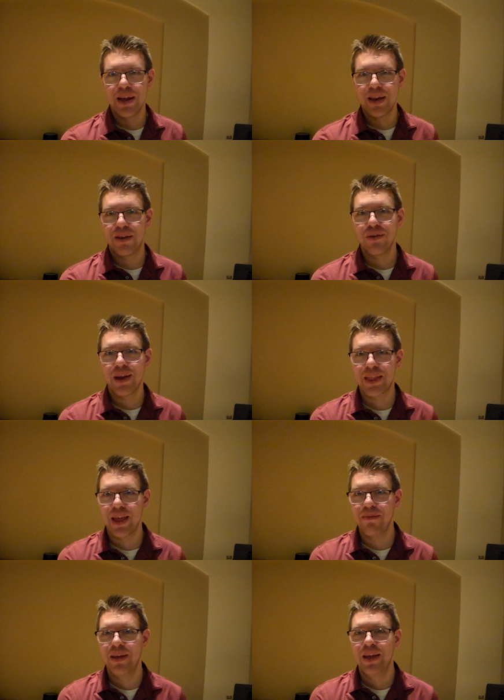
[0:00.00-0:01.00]
And until next
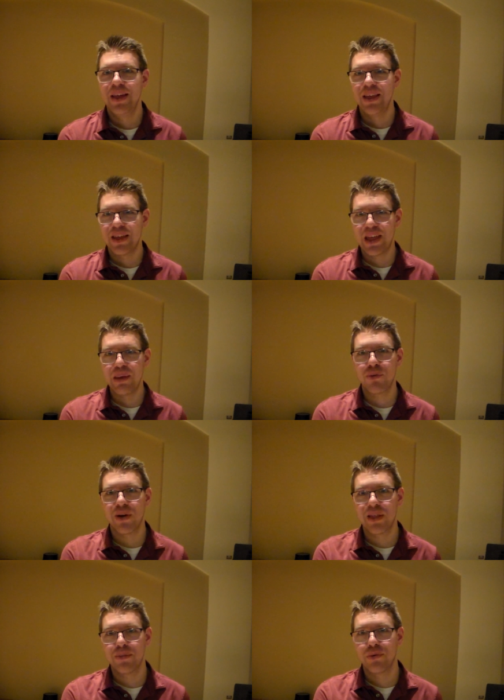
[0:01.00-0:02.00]
time, keep
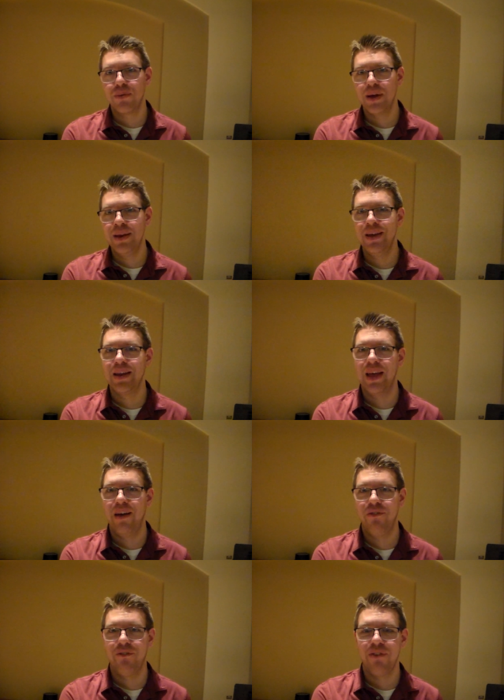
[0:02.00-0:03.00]
Christ number one and
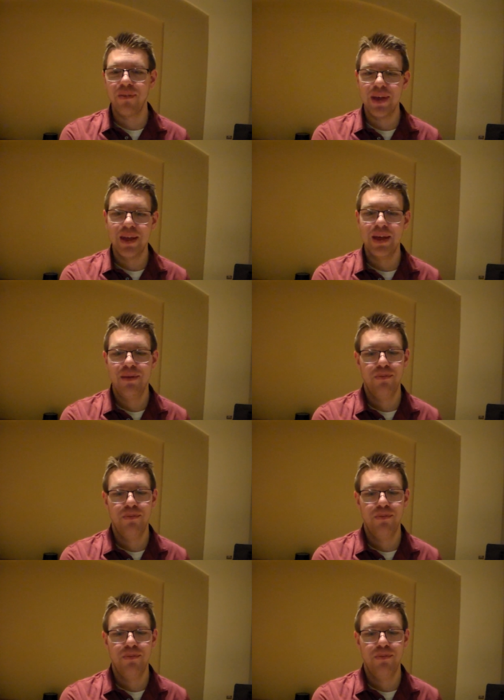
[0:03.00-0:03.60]
have a very